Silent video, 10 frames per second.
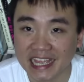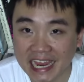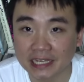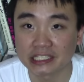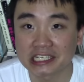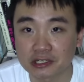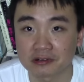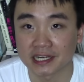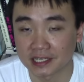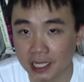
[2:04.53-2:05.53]
in the
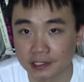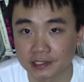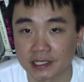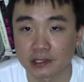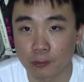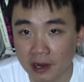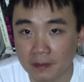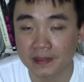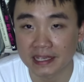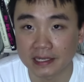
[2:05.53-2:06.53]
correct colors that you
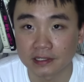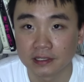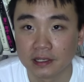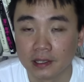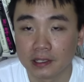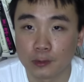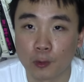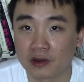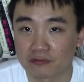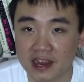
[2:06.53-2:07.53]
want to be in. You
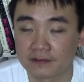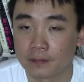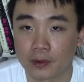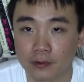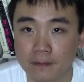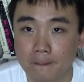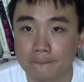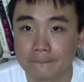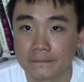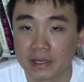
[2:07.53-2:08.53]
want red for burn,
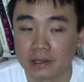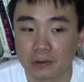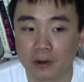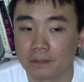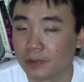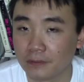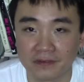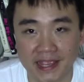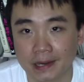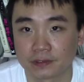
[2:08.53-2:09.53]
you want blue
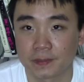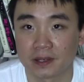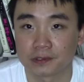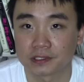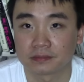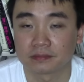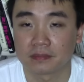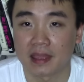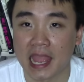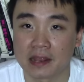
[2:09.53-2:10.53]
for counter spells,
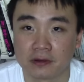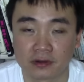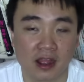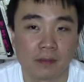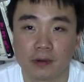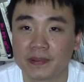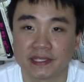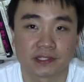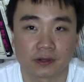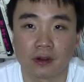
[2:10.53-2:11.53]
and your combo
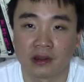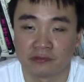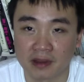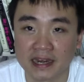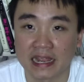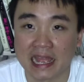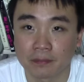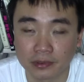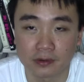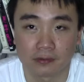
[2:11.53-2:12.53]
pieces are in red and
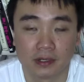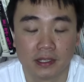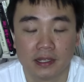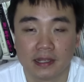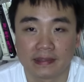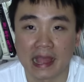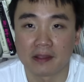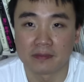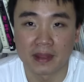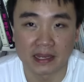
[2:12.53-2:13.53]
blue. Now
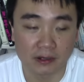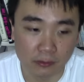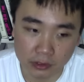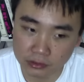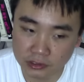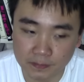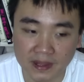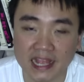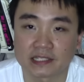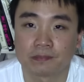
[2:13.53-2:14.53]
you might
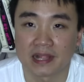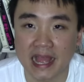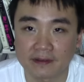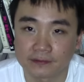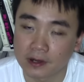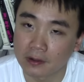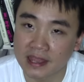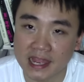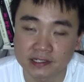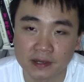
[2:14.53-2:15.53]
splash black for
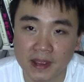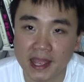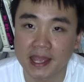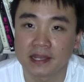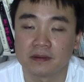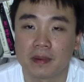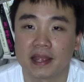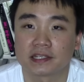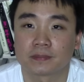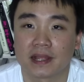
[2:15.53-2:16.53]
Colgan's Command, you
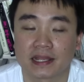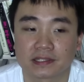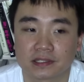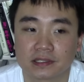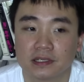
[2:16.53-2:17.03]
might splash